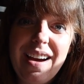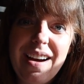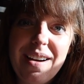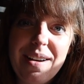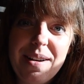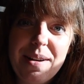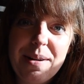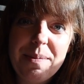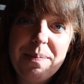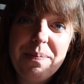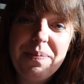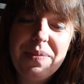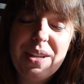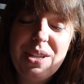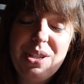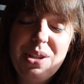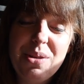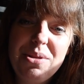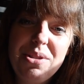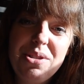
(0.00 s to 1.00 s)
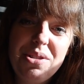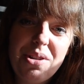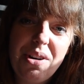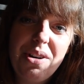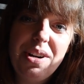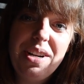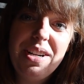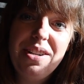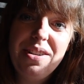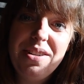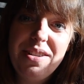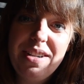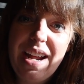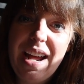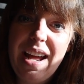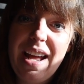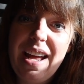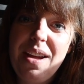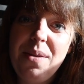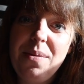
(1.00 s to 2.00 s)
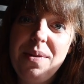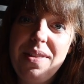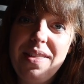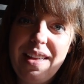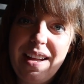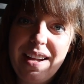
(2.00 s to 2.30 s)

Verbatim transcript: Um, so starting your day with